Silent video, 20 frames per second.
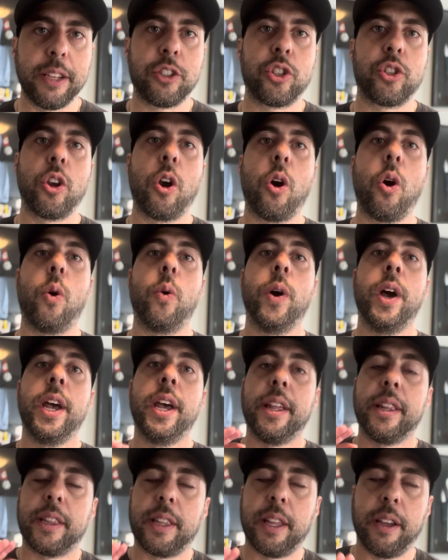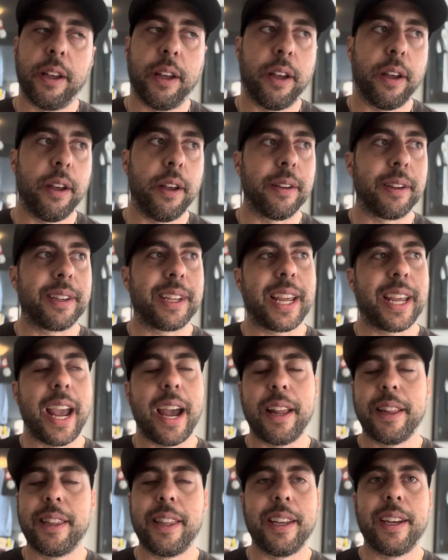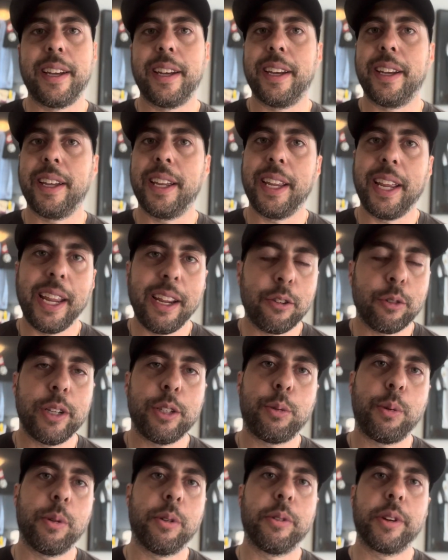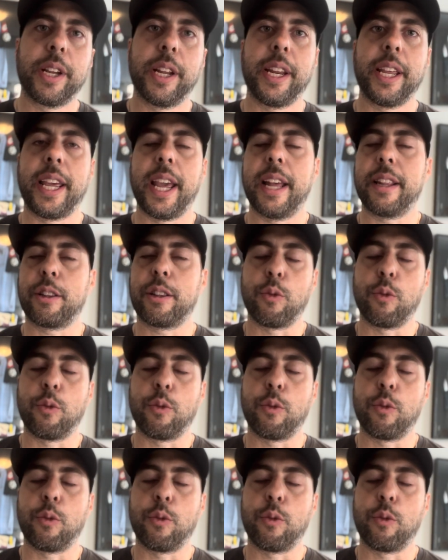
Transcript: So The increase we were going to get,